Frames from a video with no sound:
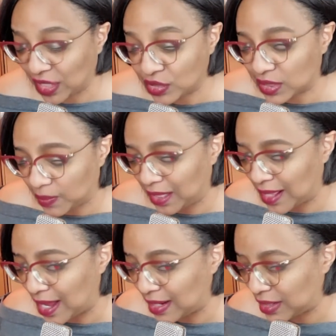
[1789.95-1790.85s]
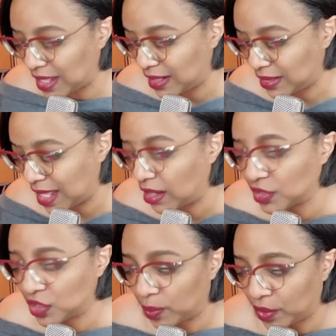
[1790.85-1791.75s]
used to be that, that, that
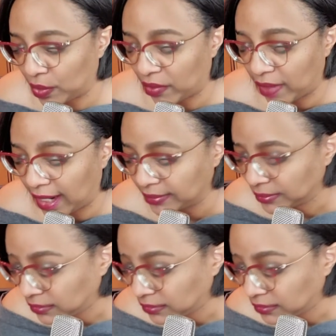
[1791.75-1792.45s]
entrepreneur, right?